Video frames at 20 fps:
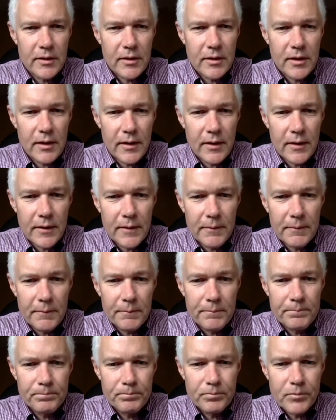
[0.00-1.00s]

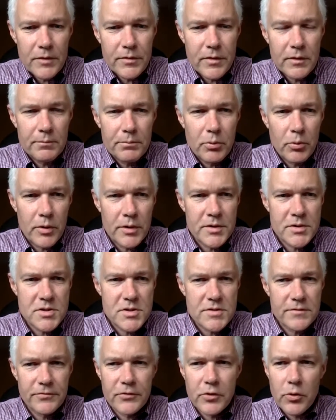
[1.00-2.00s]
the
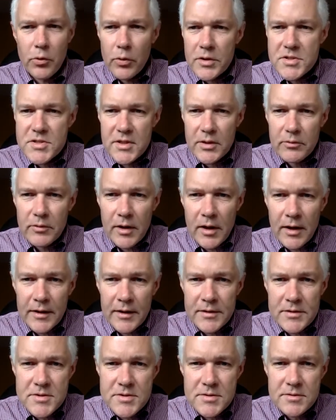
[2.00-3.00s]
importance of course
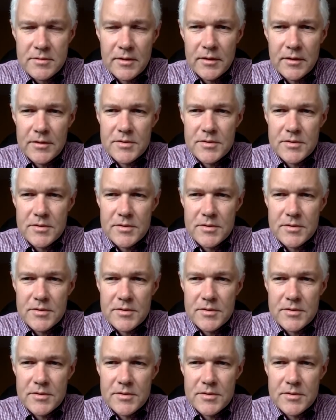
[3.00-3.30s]
outlines.